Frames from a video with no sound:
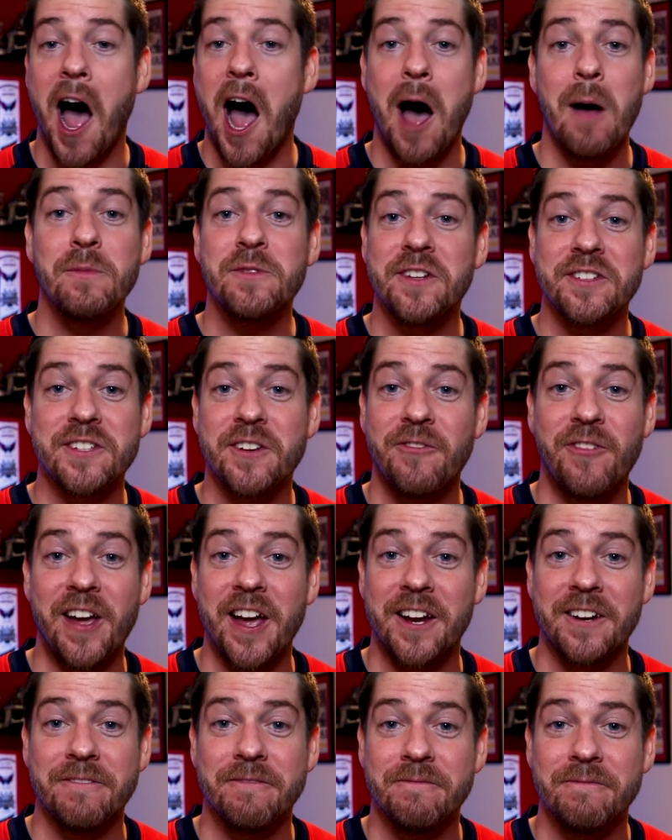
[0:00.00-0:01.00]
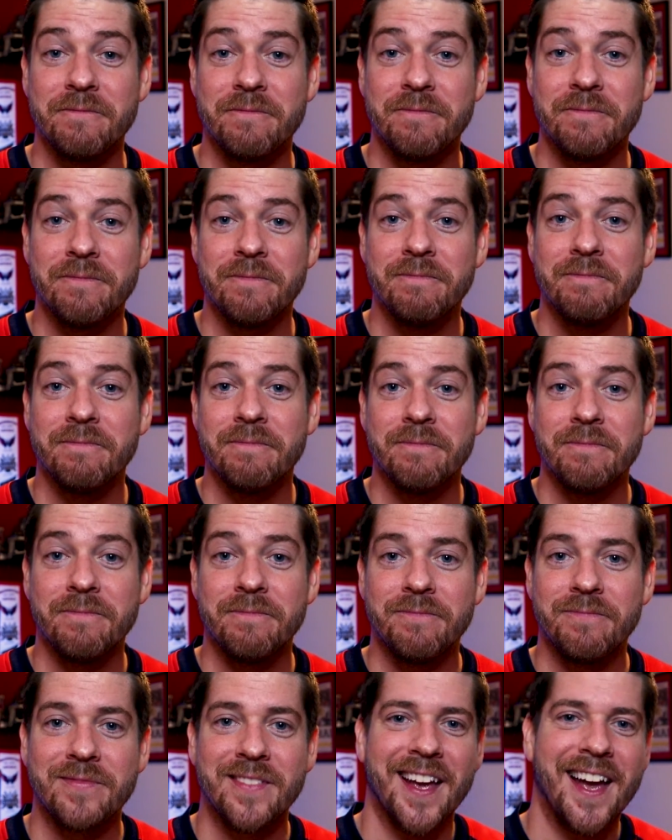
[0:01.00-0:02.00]
I'm just a fan.
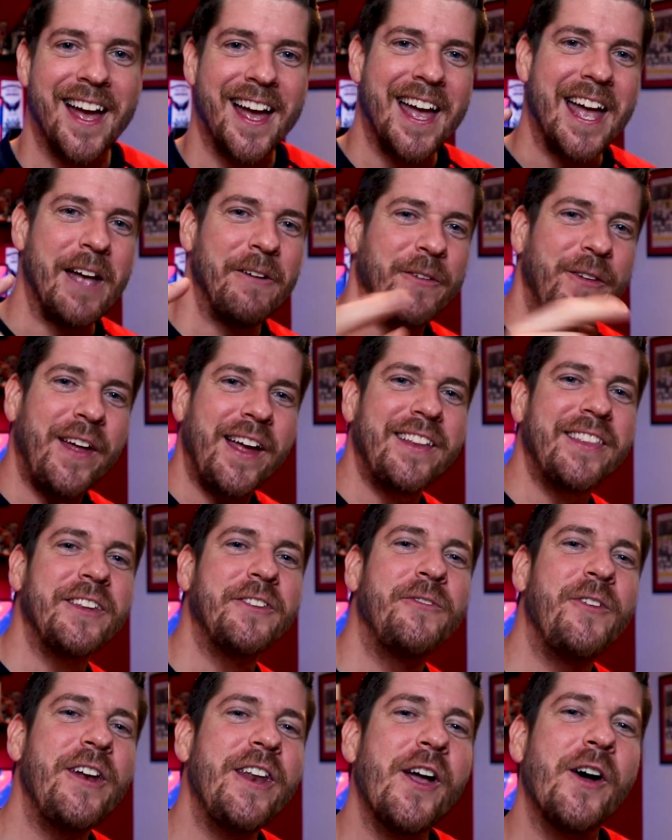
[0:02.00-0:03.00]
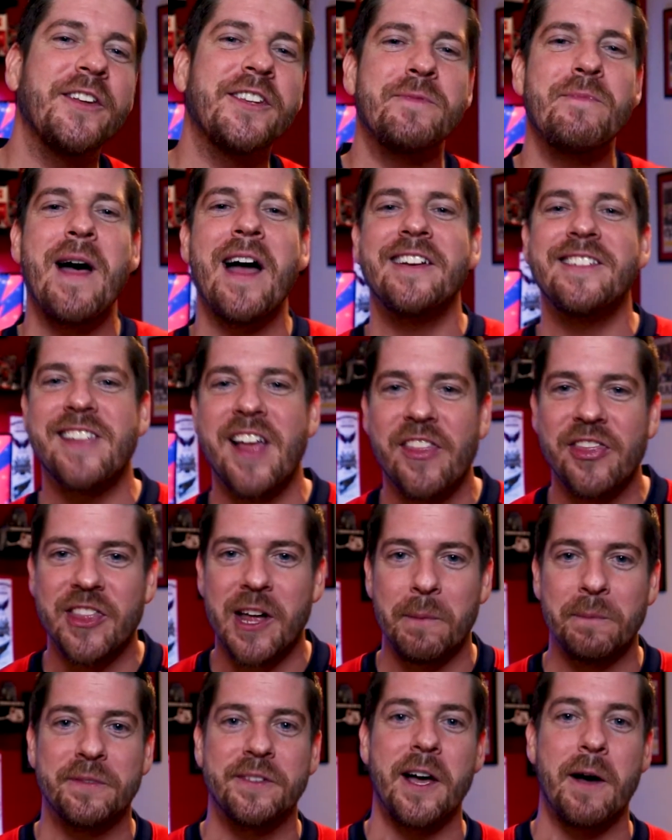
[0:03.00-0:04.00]
If you like this video, smash that
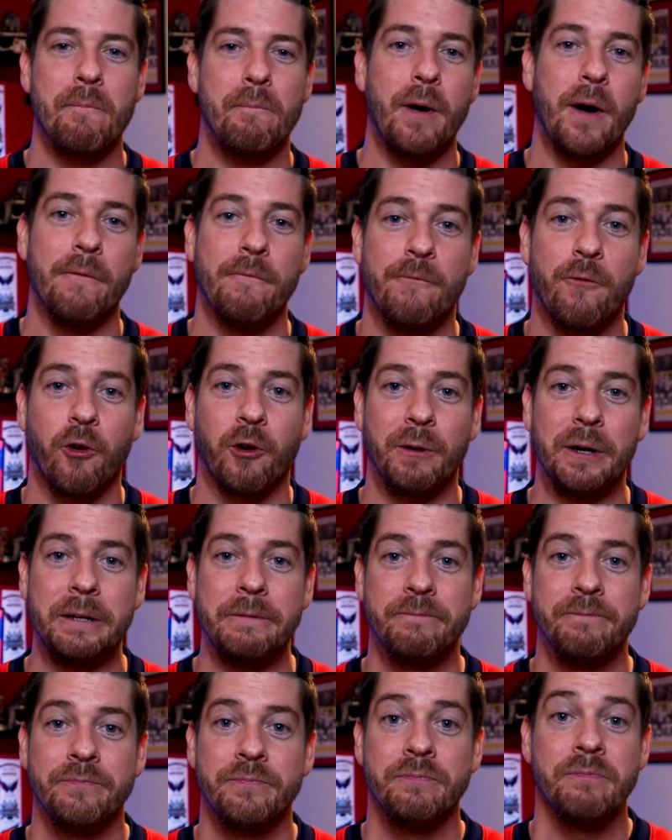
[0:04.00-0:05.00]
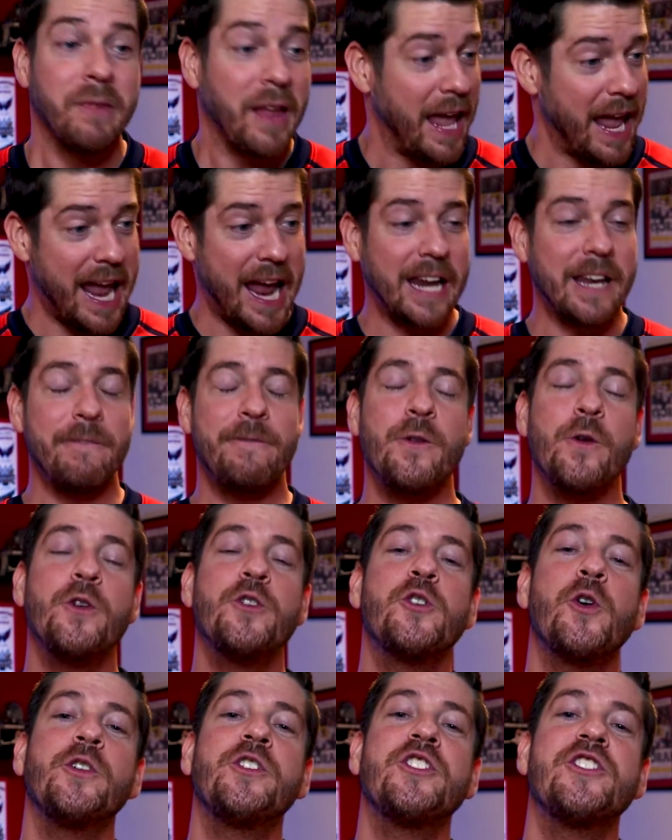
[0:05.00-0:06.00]
thumbs up button for me. And if you
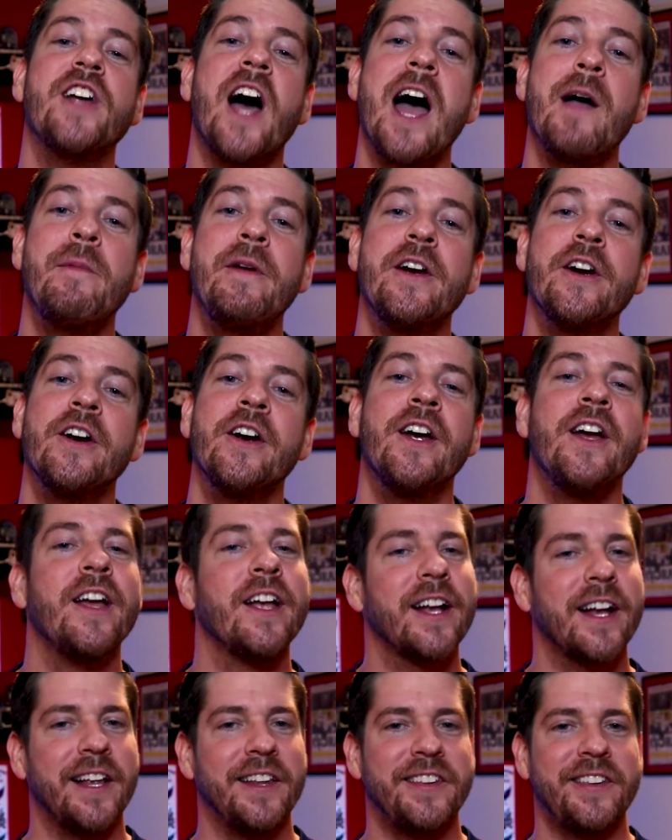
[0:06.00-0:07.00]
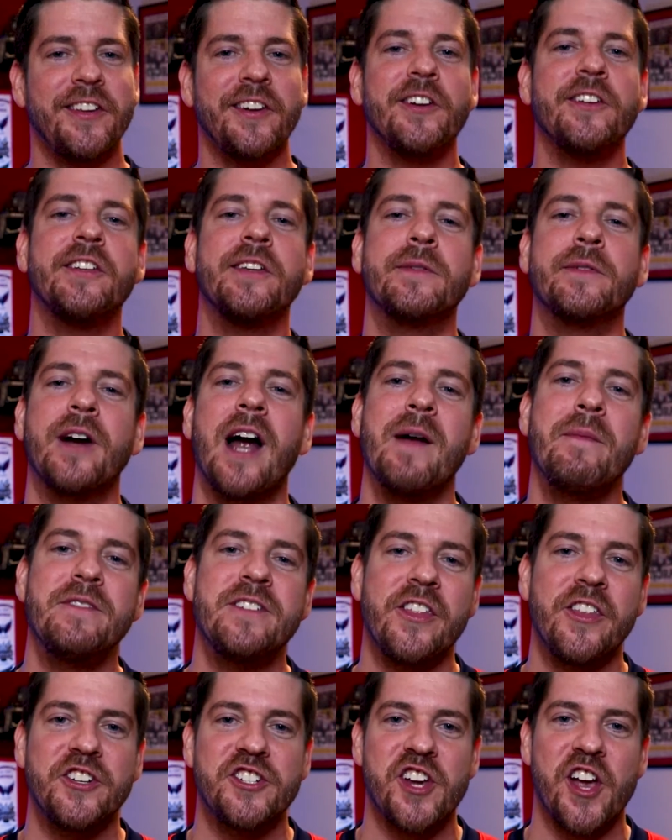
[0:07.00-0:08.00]
enjoyed your time here, consider subscribing
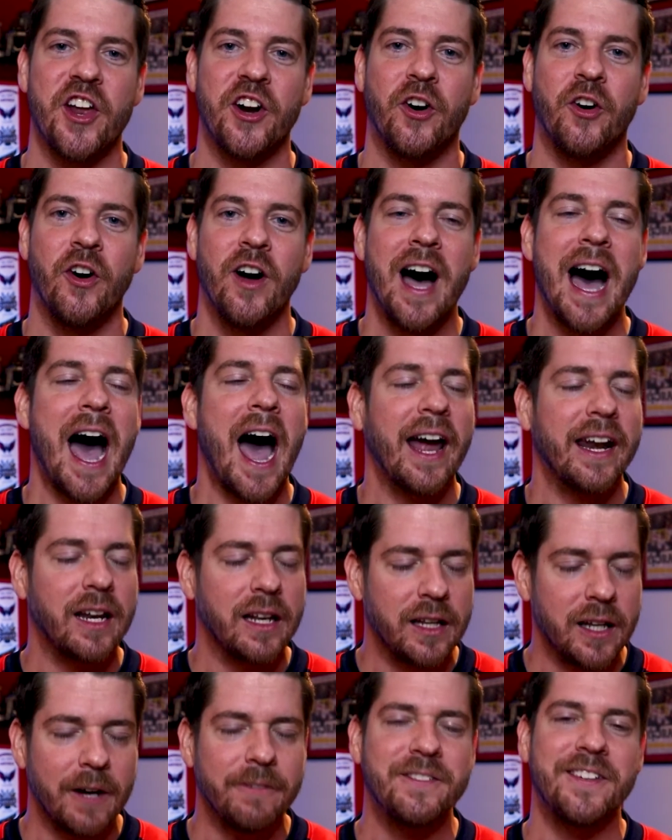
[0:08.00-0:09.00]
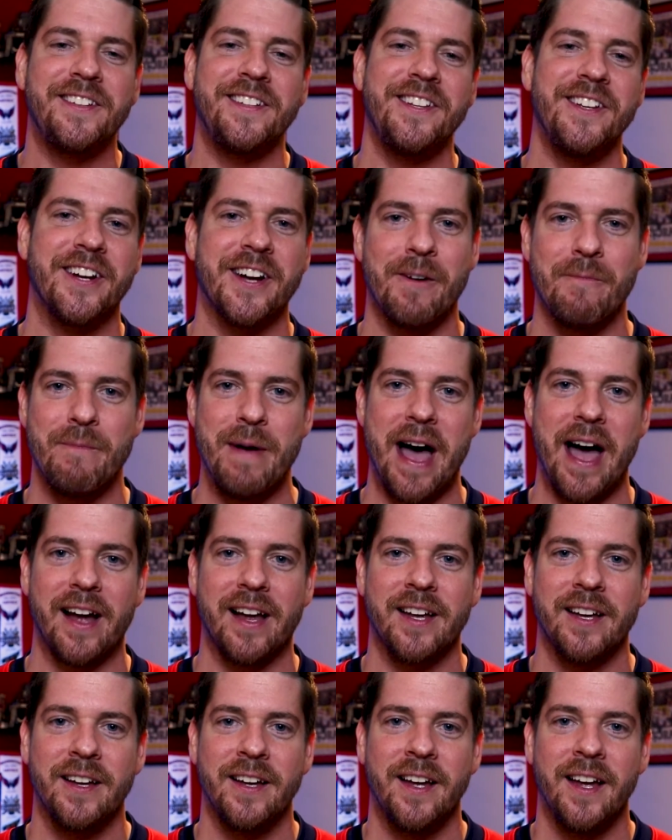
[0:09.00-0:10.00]
to the channel. I'd love to see you come
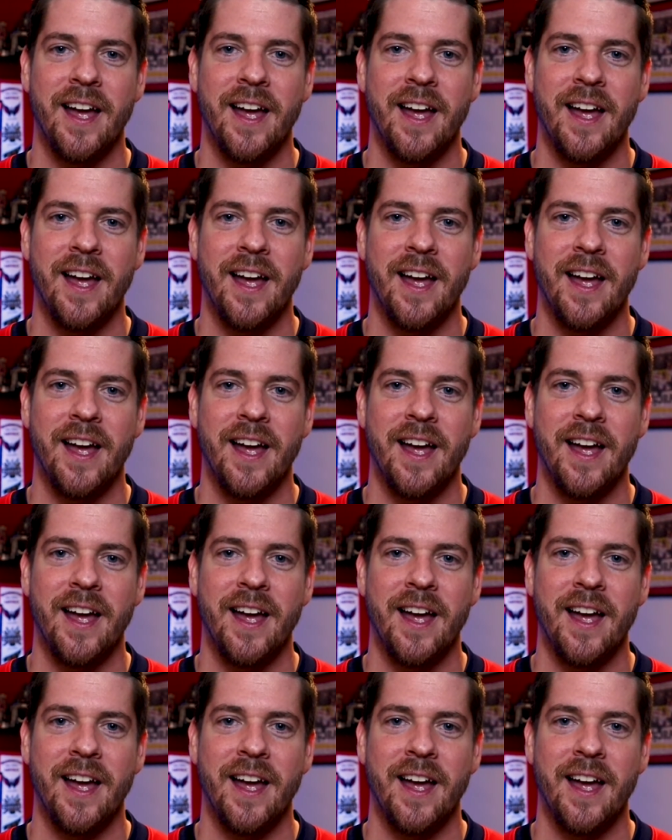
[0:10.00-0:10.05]
back.